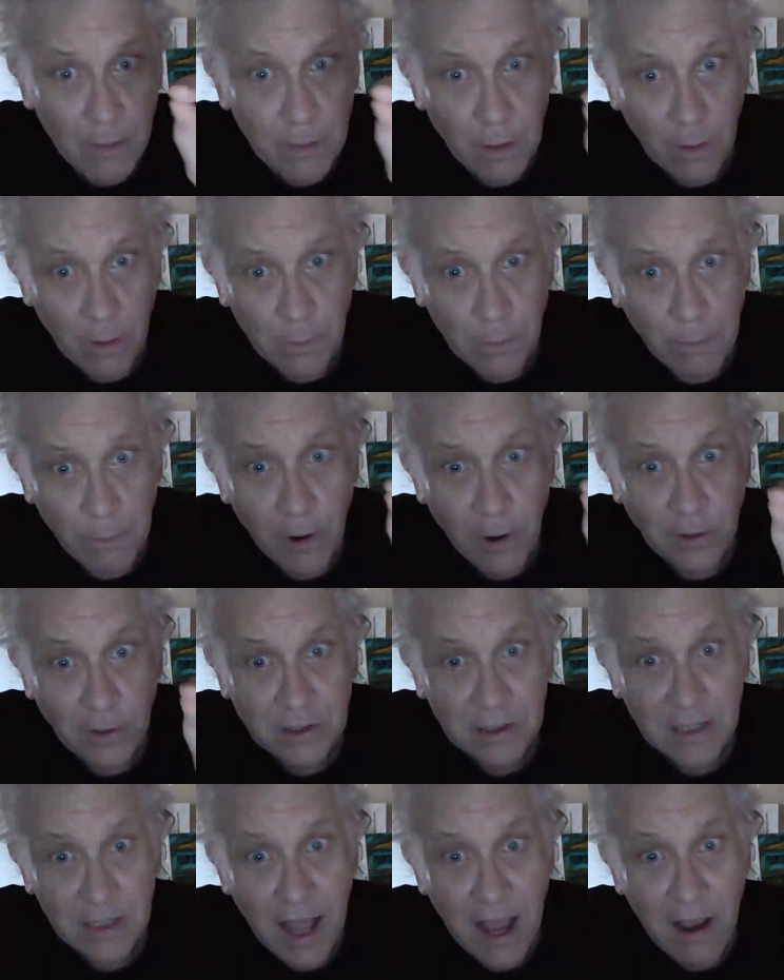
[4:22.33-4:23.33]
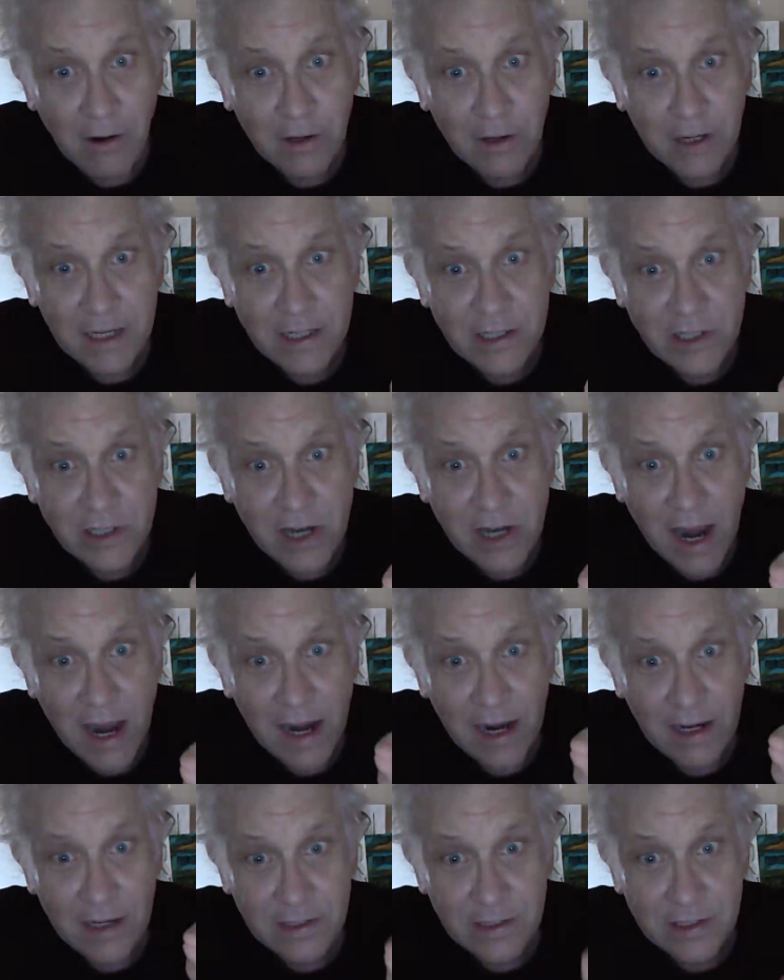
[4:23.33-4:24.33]
The personality
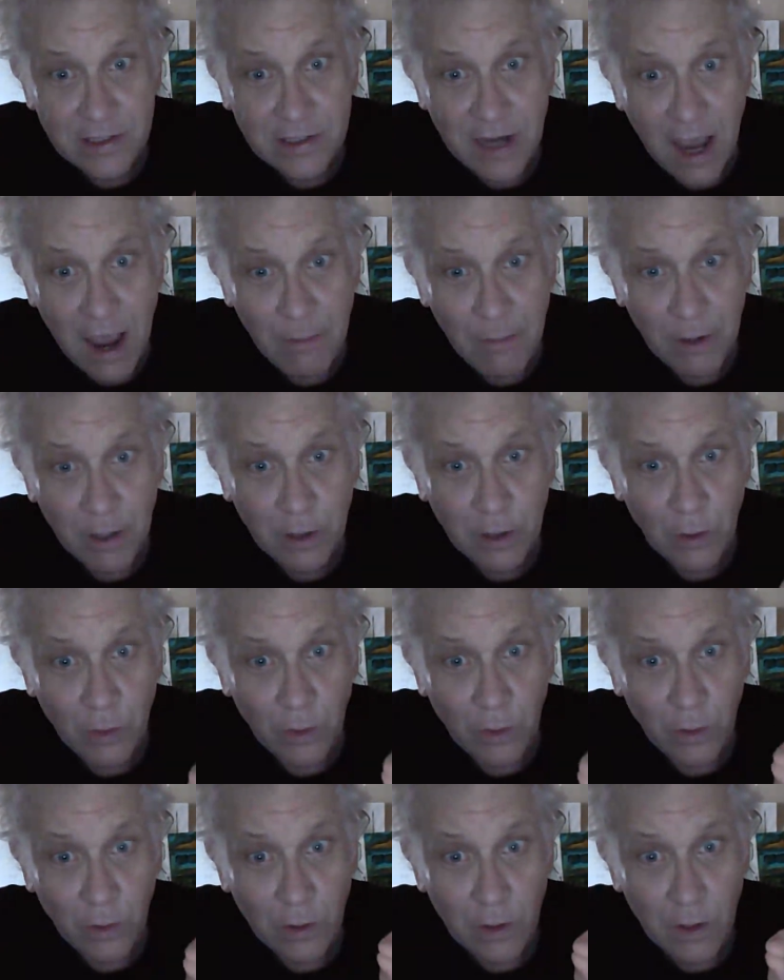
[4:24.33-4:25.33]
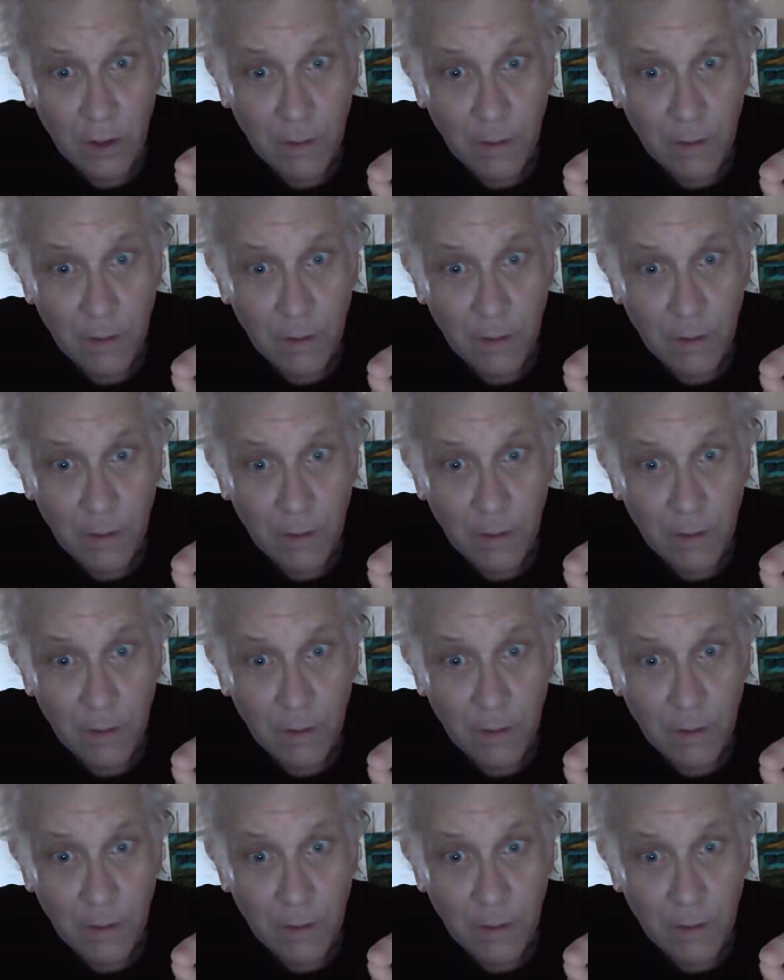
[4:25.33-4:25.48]
change chemical